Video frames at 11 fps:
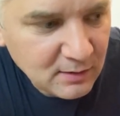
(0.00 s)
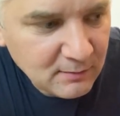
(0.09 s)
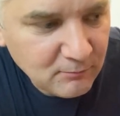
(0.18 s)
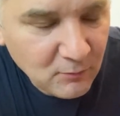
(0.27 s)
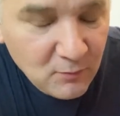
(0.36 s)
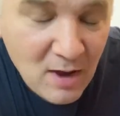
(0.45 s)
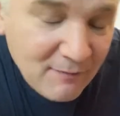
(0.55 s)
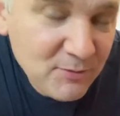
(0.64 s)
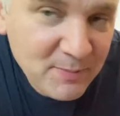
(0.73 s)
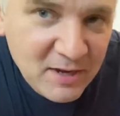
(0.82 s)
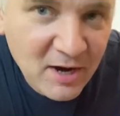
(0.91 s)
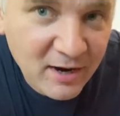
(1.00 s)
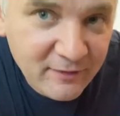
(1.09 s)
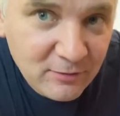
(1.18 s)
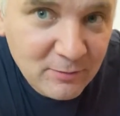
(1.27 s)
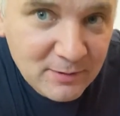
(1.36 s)
We have to be
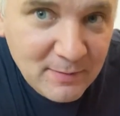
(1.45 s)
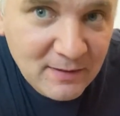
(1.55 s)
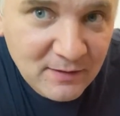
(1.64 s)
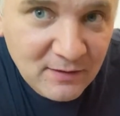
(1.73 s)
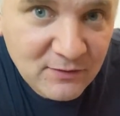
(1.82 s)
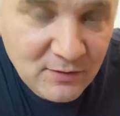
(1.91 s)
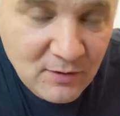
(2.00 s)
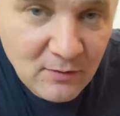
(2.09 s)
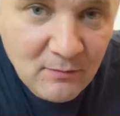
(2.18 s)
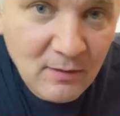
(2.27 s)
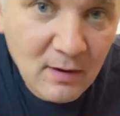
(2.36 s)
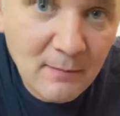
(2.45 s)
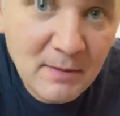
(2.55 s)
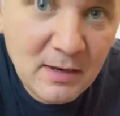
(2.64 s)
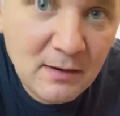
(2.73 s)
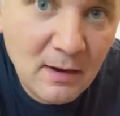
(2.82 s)
careful with bendings. You know. I
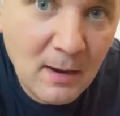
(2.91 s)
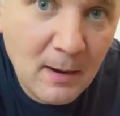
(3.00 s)
mean,